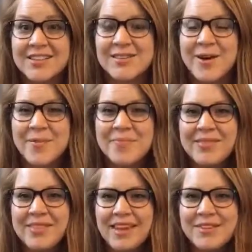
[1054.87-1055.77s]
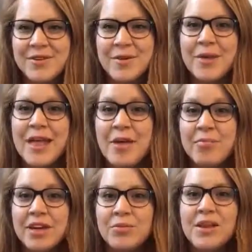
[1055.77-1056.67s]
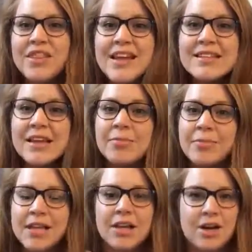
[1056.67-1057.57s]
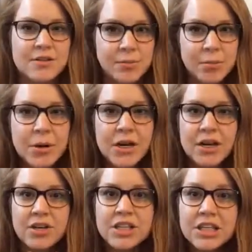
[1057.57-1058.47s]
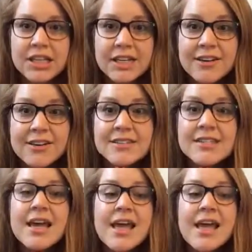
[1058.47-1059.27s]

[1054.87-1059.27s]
So thanks for being with us and being our support and our cheerleaders.